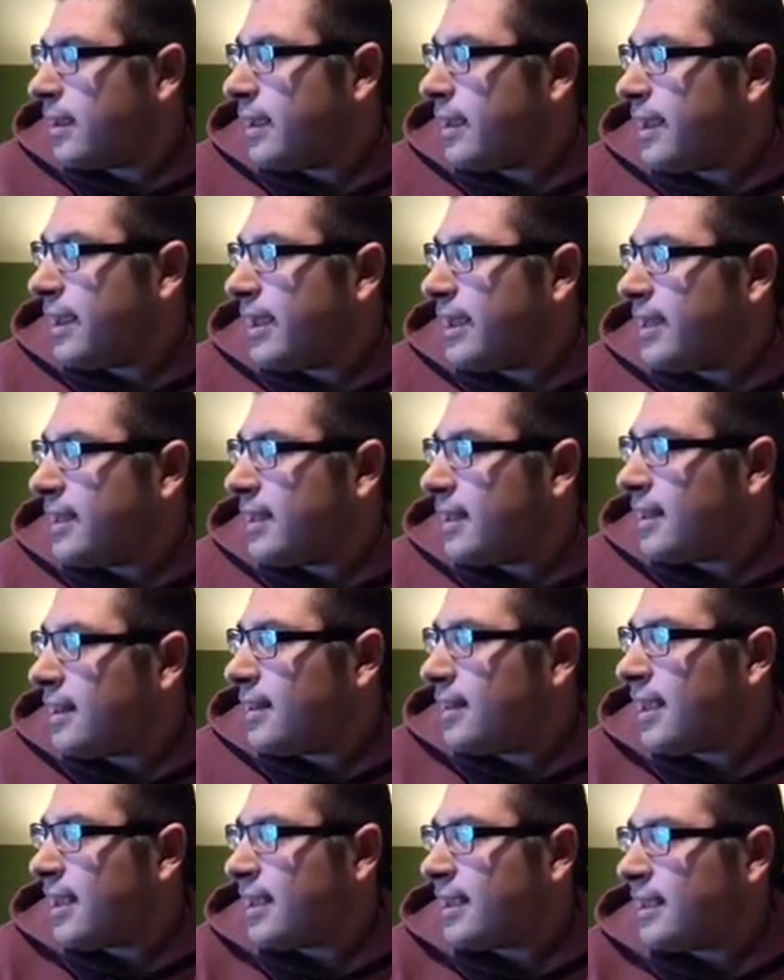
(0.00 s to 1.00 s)
And
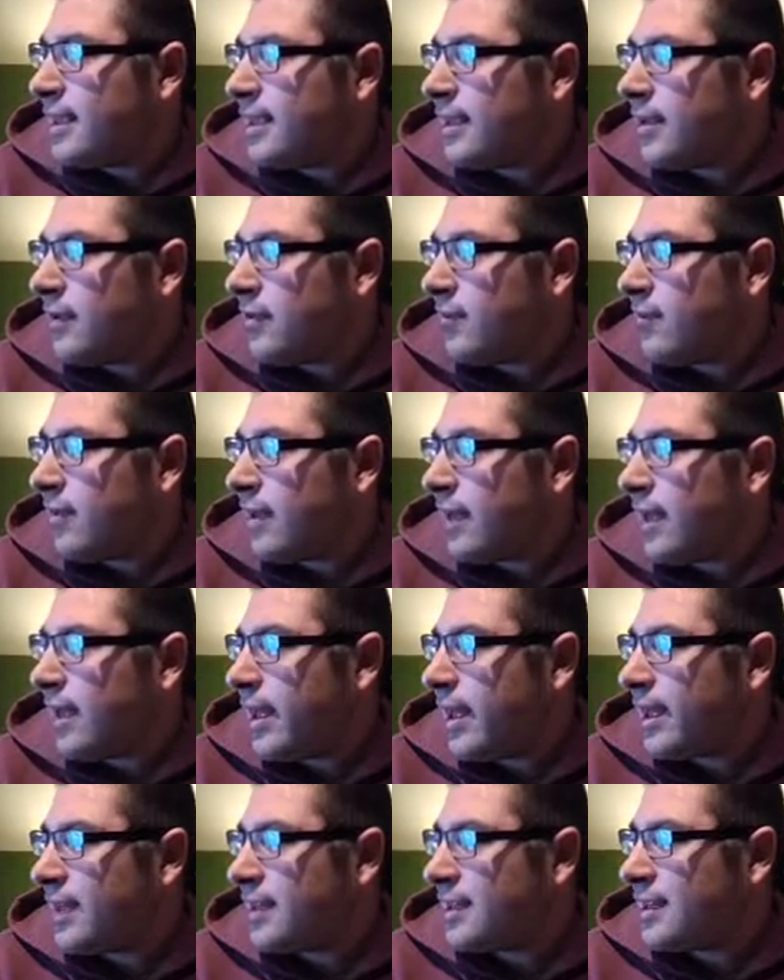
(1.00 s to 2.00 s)
like you,
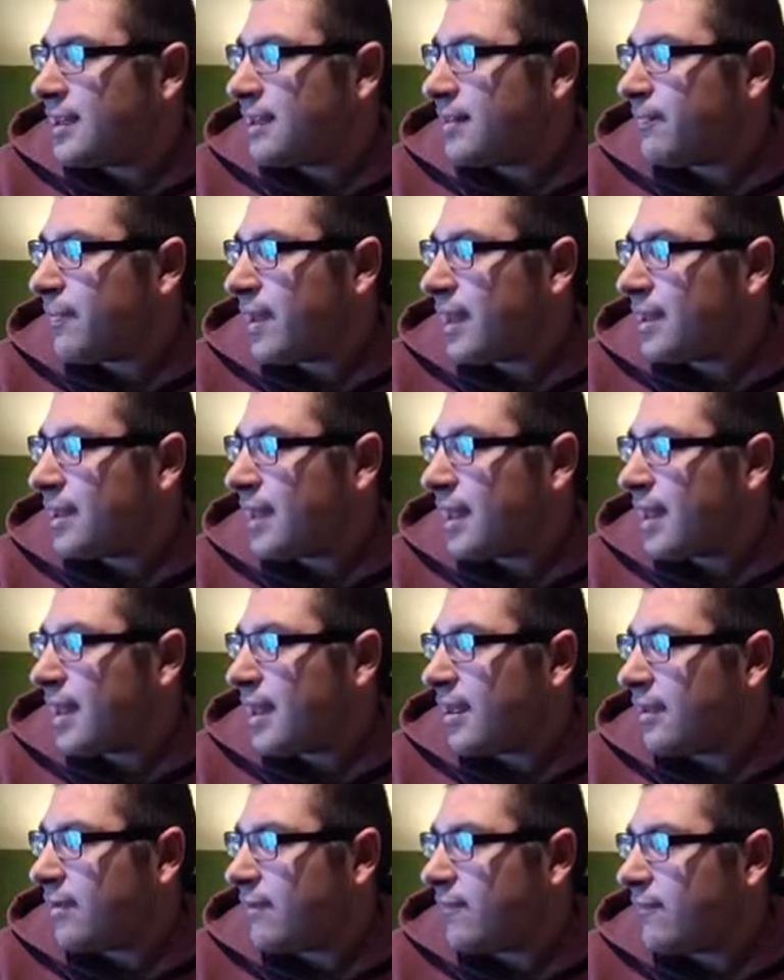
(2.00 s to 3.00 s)
I suspect
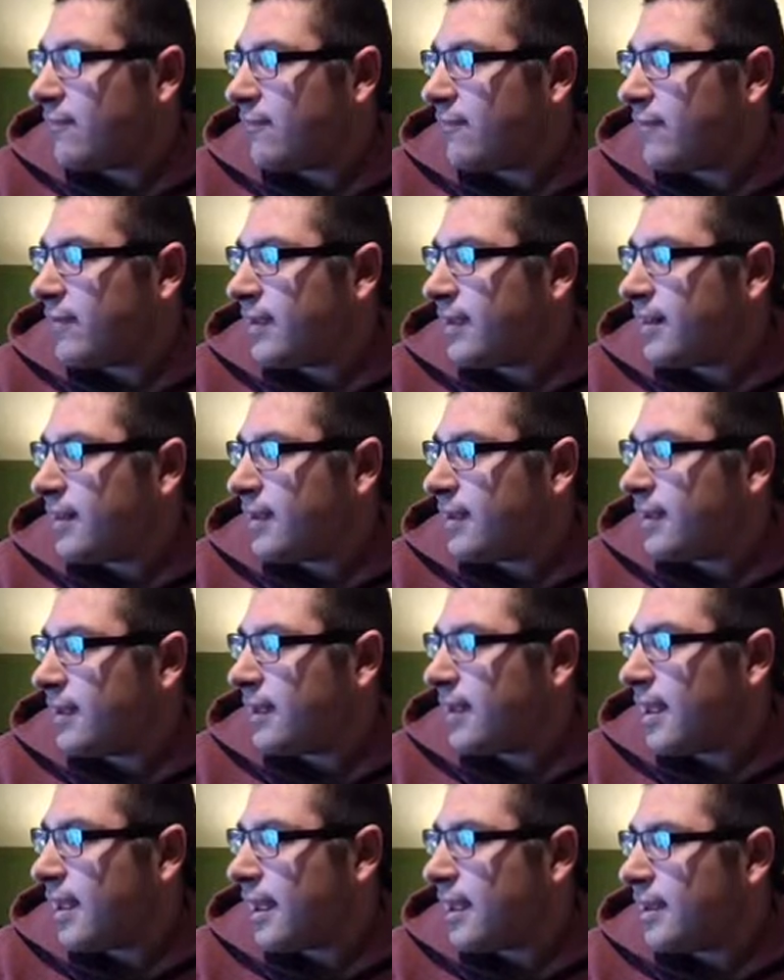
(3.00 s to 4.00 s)
I feel
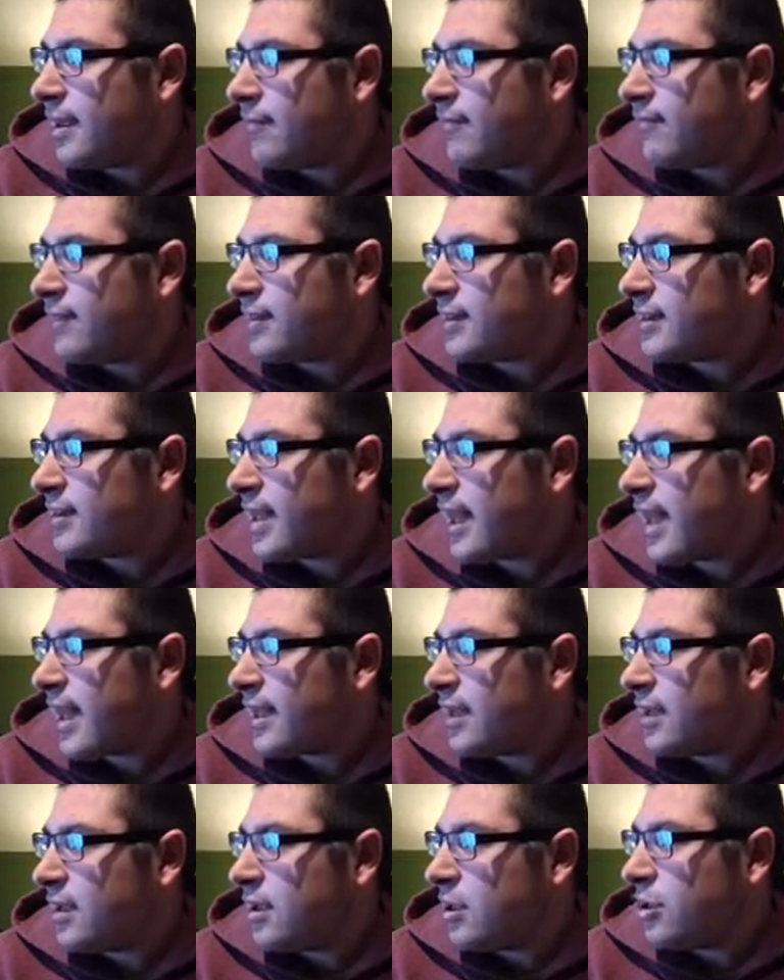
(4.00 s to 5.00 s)
kind of
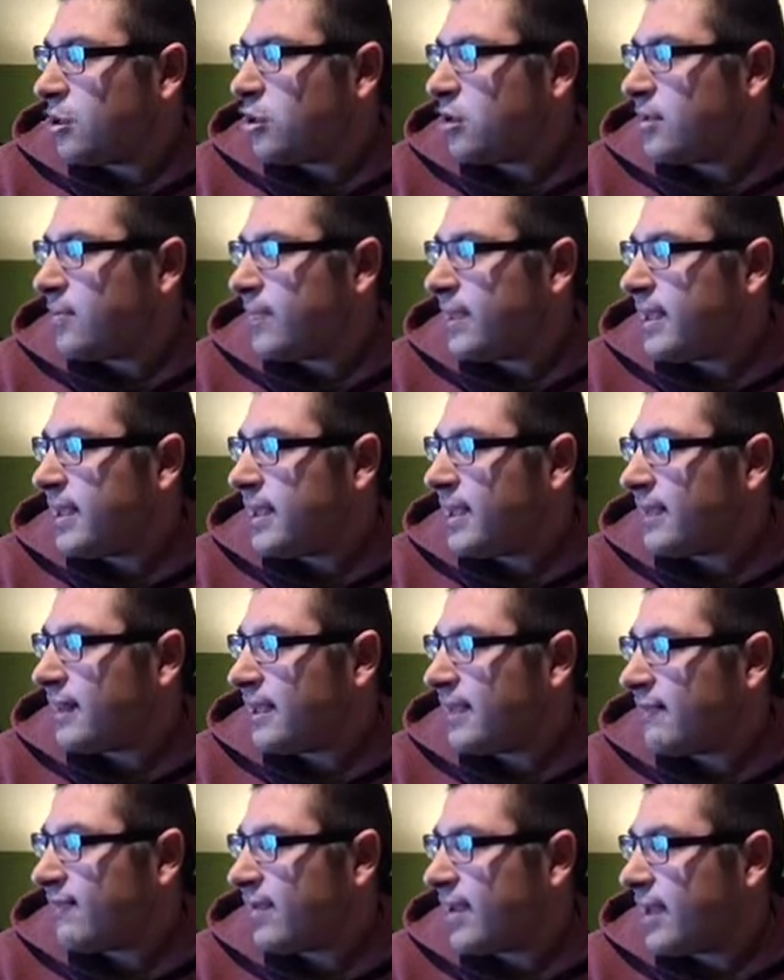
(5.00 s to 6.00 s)
sad to be
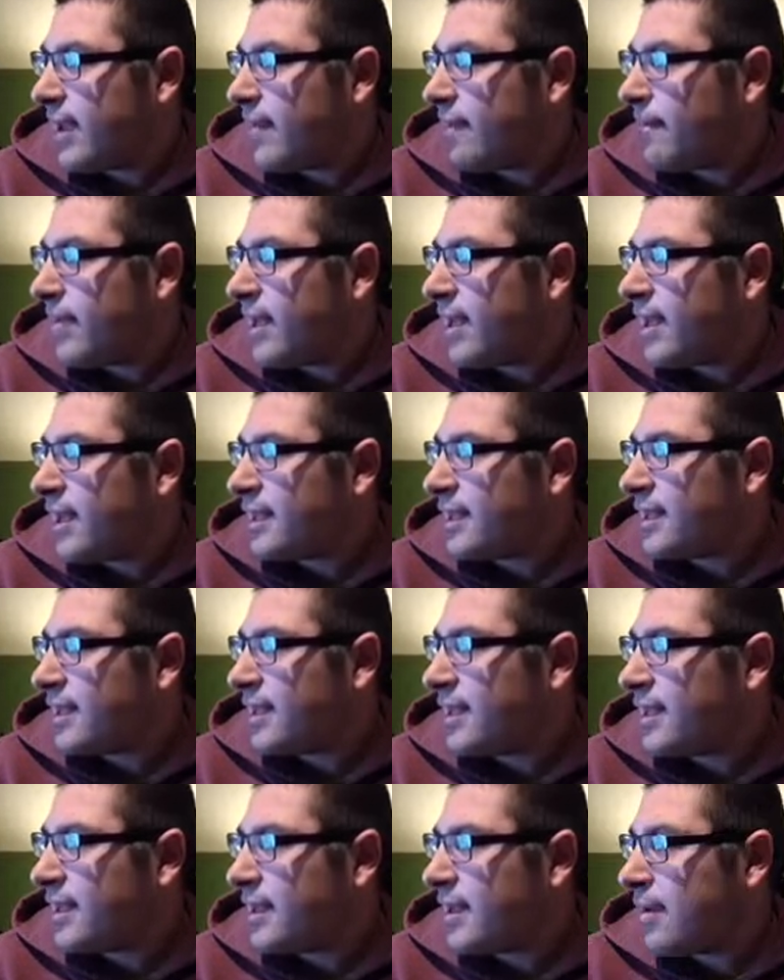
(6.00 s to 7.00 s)
leaving, but
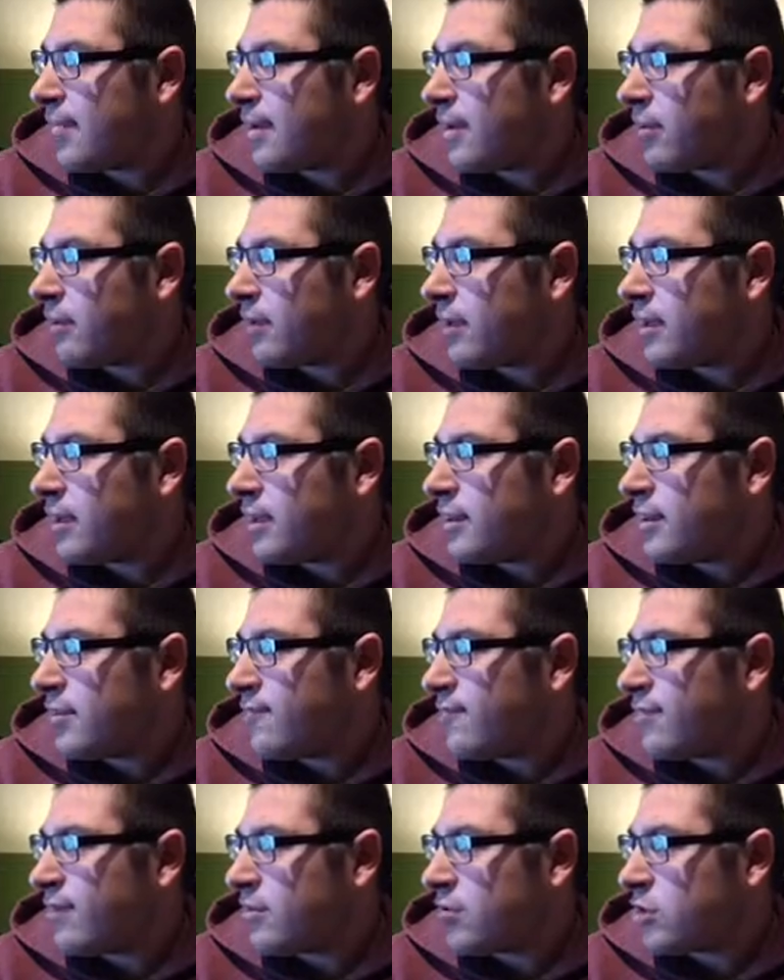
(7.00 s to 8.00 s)
excited about the
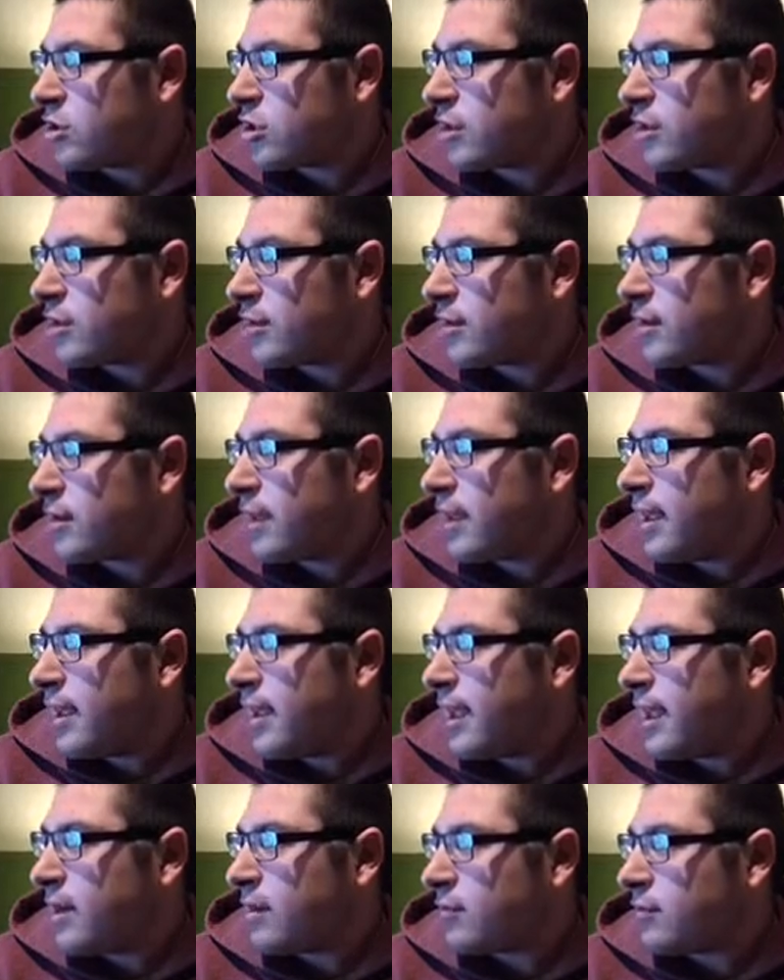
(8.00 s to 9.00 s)
future,
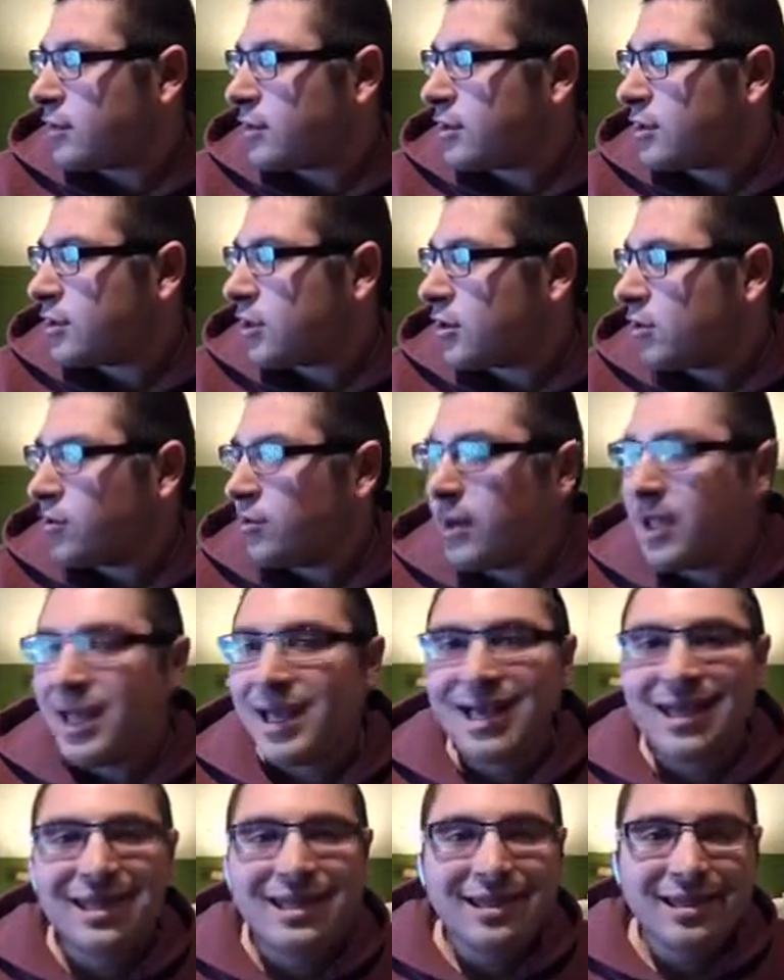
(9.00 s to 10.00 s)
Huddlestone
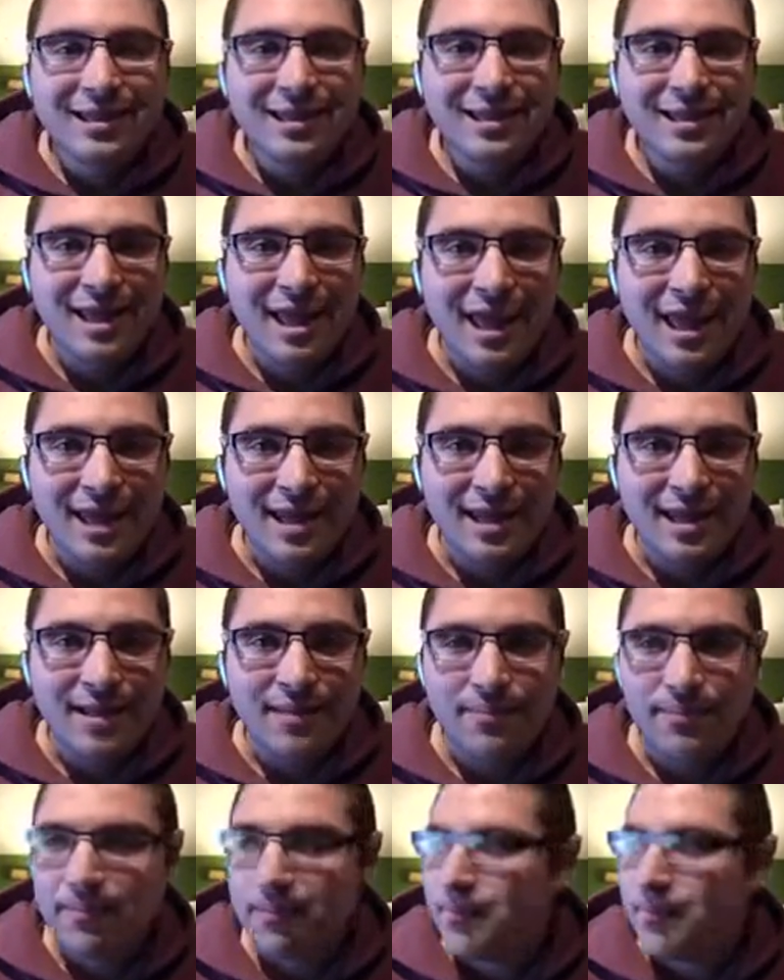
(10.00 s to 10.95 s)
said.